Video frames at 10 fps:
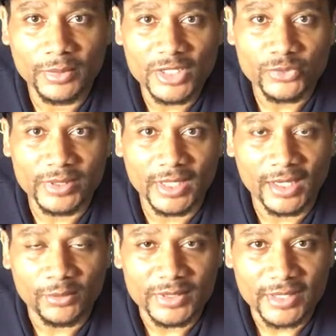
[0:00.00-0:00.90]
much with
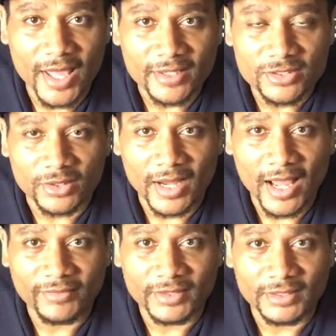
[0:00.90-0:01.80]
uh, with decks, so I
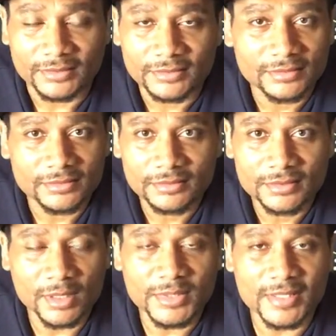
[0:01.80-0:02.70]
have to.
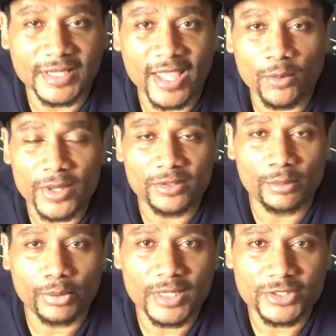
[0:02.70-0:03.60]
Sometimes I can't wait on the
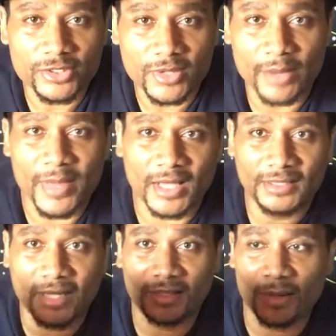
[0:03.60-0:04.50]
printer, so I make a
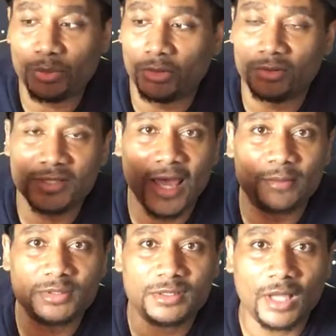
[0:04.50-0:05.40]
lot of like
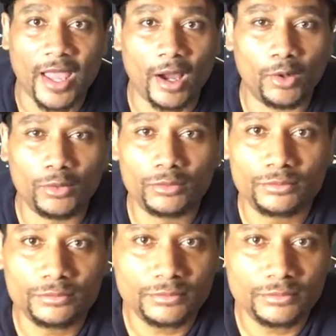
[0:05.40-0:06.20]
prototypes at home.